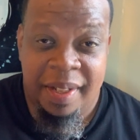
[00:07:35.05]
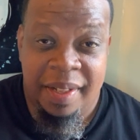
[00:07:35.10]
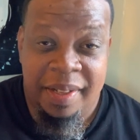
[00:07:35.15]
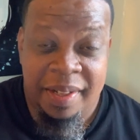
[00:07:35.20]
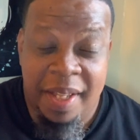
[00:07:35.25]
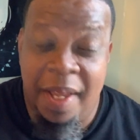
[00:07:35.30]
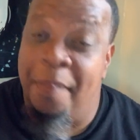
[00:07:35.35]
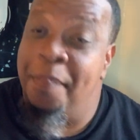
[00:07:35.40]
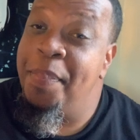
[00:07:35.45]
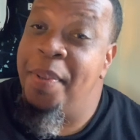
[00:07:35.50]

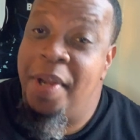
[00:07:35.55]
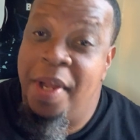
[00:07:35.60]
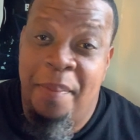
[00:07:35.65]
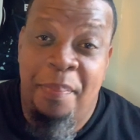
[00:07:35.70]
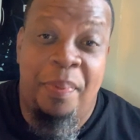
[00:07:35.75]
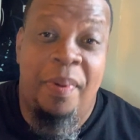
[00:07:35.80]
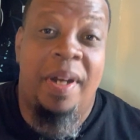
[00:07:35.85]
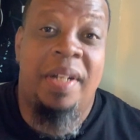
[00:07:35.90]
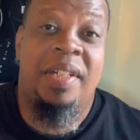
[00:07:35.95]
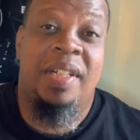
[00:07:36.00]
Yeah, peer
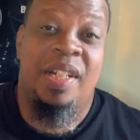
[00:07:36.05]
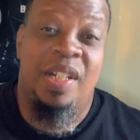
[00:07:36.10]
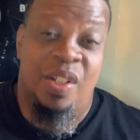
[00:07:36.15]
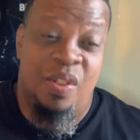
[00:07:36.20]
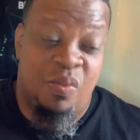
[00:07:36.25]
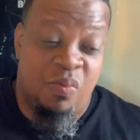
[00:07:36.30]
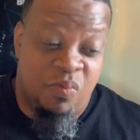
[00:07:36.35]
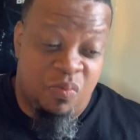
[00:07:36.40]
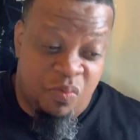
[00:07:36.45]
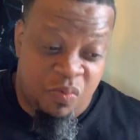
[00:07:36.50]
pressure is
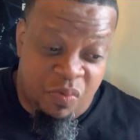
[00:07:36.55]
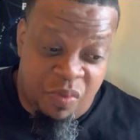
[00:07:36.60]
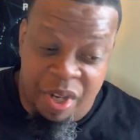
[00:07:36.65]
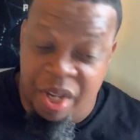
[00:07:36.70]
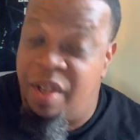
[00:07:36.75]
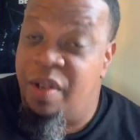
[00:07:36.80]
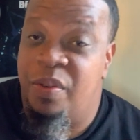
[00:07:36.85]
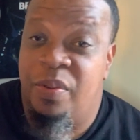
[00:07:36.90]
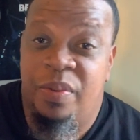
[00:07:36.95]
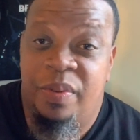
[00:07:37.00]

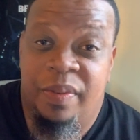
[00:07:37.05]
real.